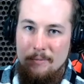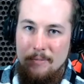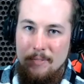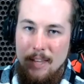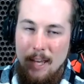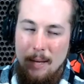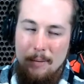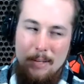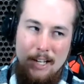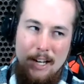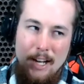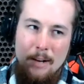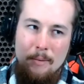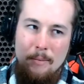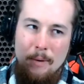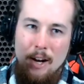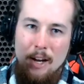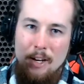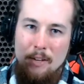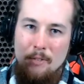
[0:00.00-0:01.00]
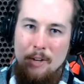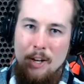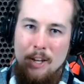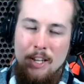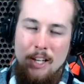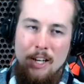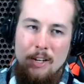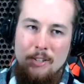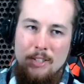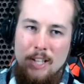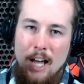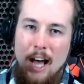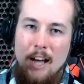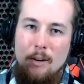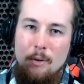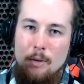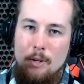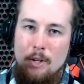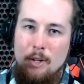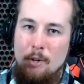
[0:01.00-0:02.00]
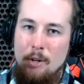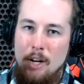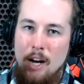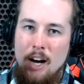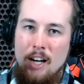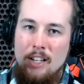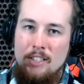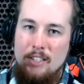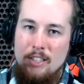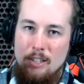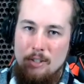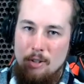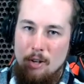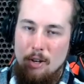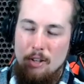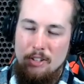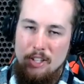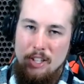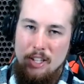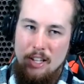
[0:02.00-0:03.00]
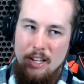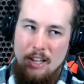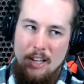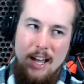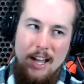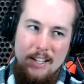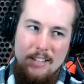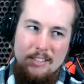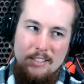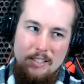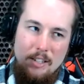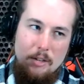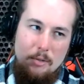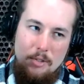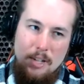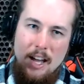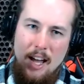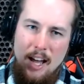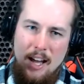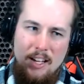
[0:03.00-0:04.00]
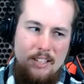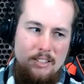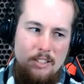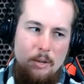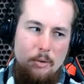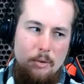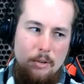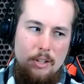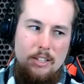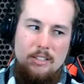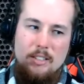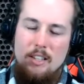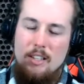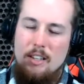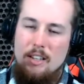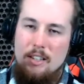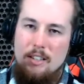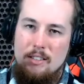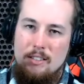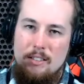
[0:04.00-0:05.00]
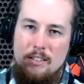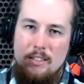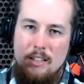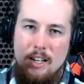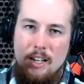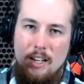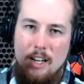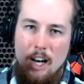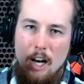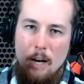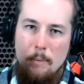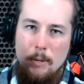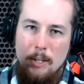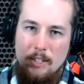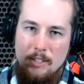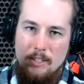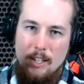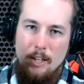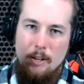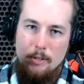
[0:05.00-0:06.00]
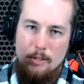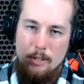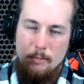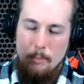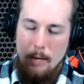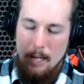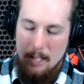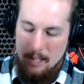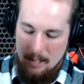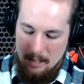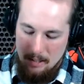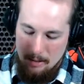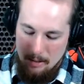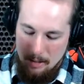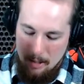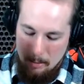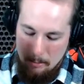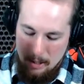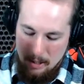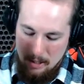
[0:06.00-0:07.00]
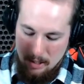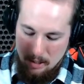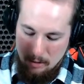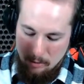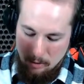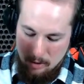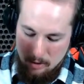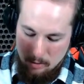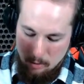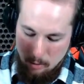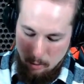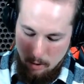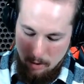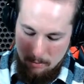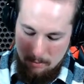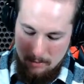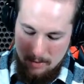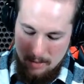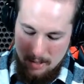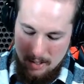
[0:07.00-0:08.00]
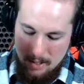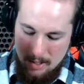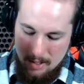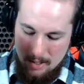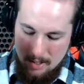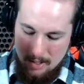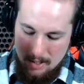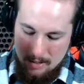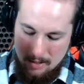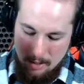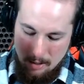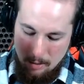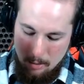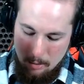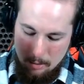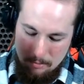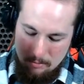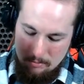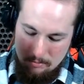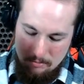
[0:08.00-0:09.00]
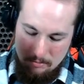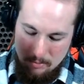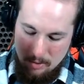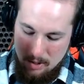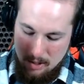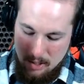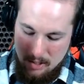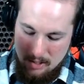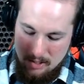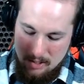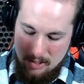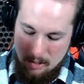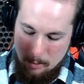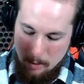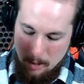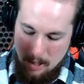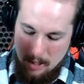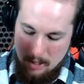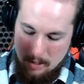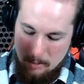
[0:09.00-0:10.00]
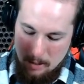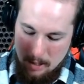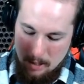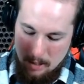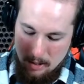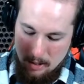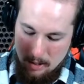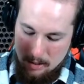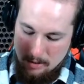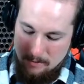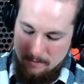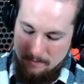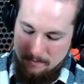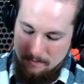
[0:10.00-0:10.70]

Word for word: I mean, come on, if nothing else, idle curiosity draws you into that. And so, yeah, I can totally see this upping sales and making a, a big difference for them. So, really doesn't surprise me at all.